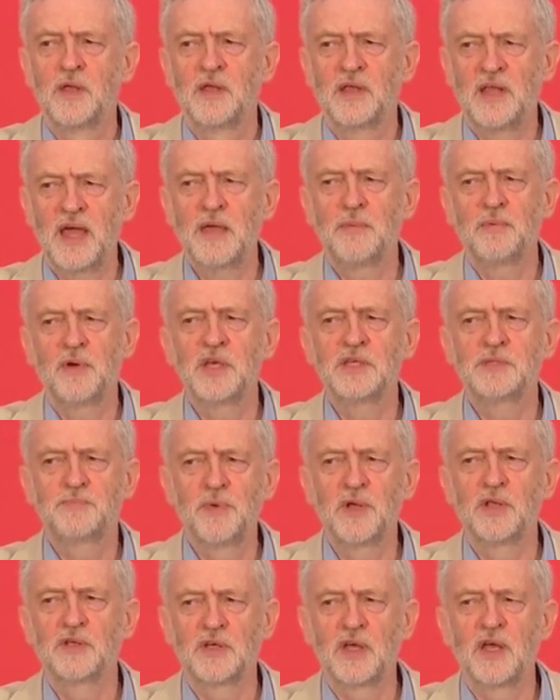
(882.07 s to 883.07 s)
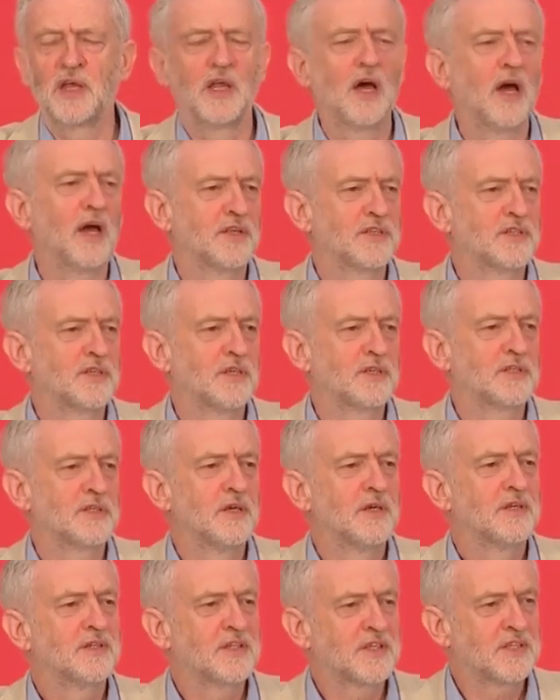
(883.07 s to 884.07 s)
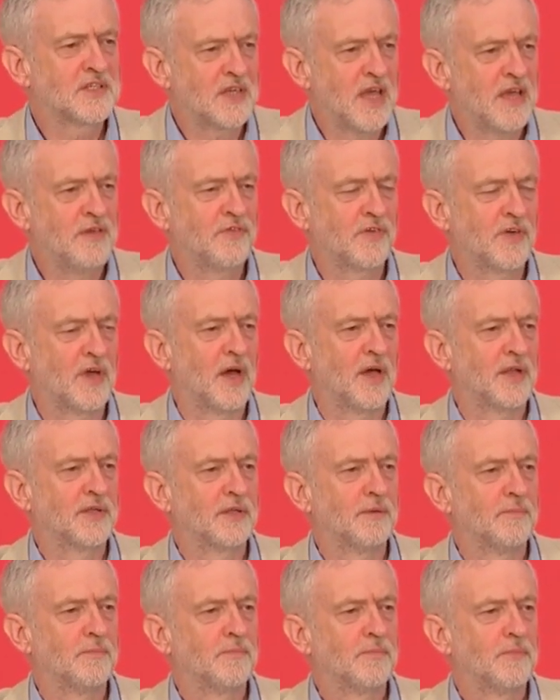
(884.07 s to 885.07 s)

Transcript: Labour is building alliances to safeguard them.